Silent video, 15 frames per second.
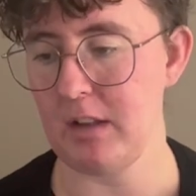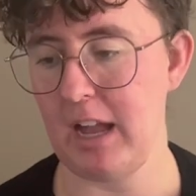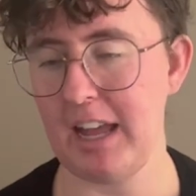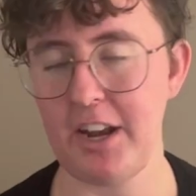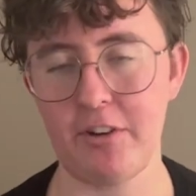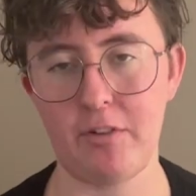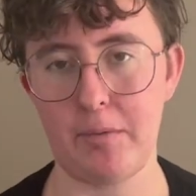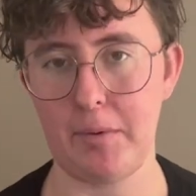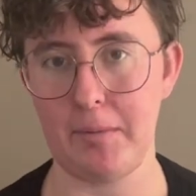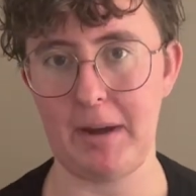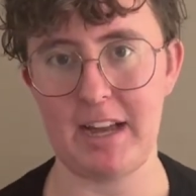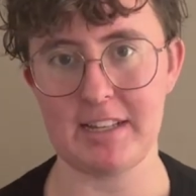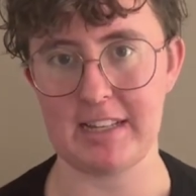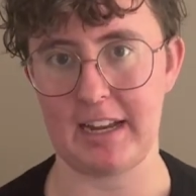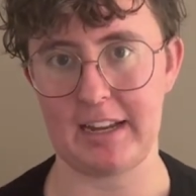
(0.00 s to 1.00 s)
I don't remember
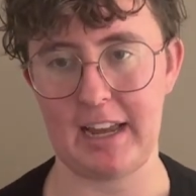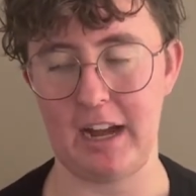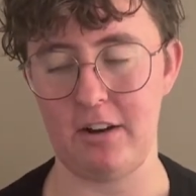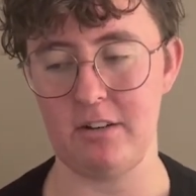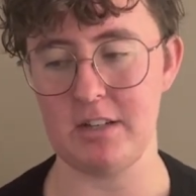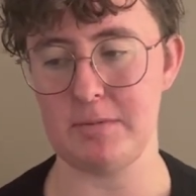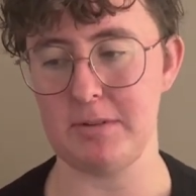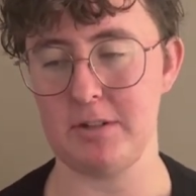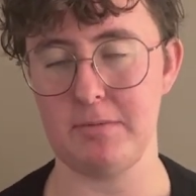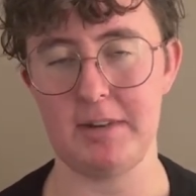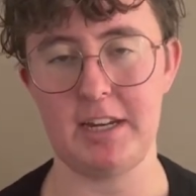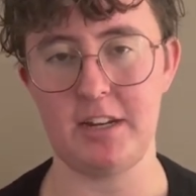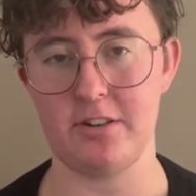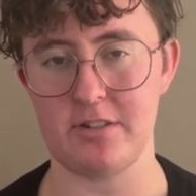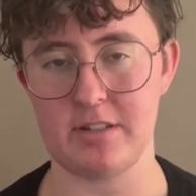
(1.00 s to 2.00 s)
my exact count. It's been too
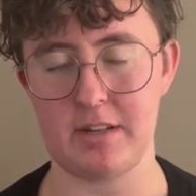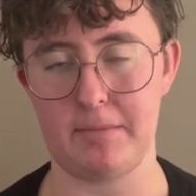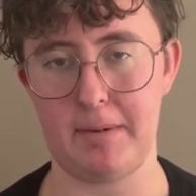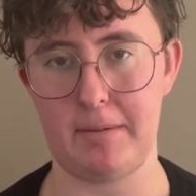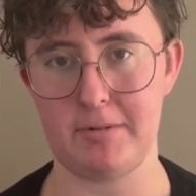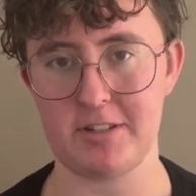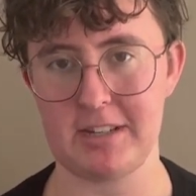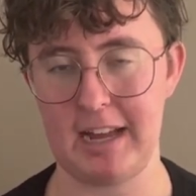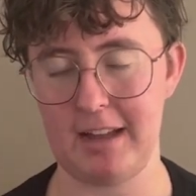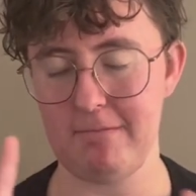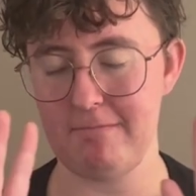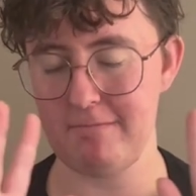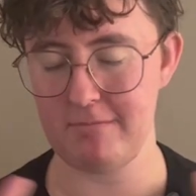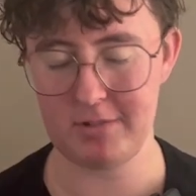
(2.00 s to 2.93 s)
many years since I published that.